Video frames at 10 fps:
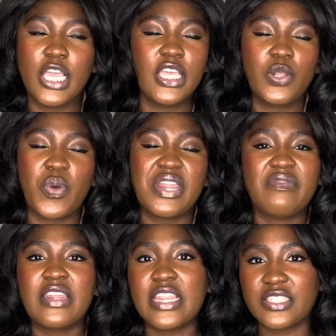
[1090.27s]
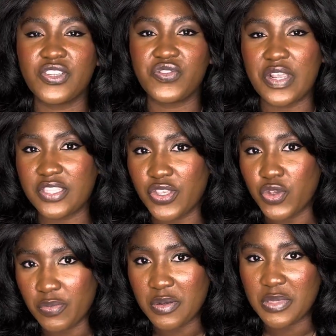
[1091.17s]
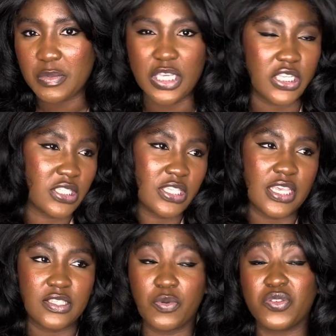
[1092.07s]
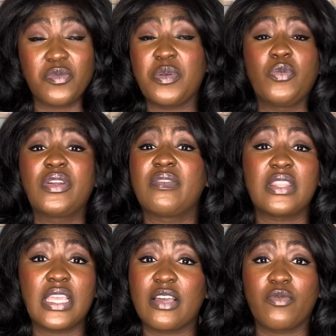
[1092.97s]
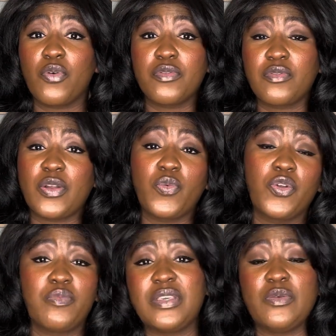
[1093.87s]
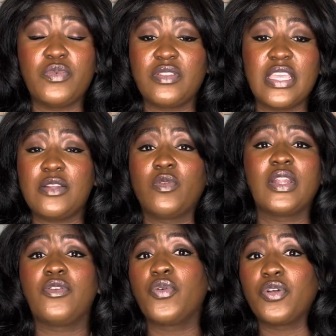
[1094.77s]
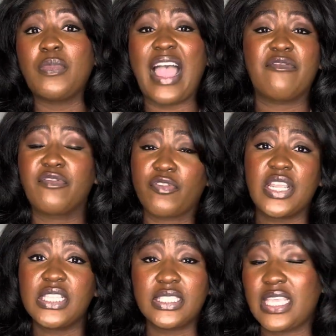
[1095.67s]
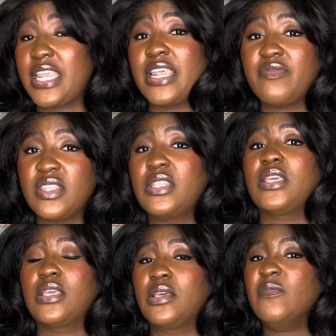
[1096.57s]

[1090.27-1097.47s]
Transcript: they were never necessary as a human being, because yes, because of maybe whatever thing I'm going through, I don't want to be with anyone, I don't want to have friends and everything.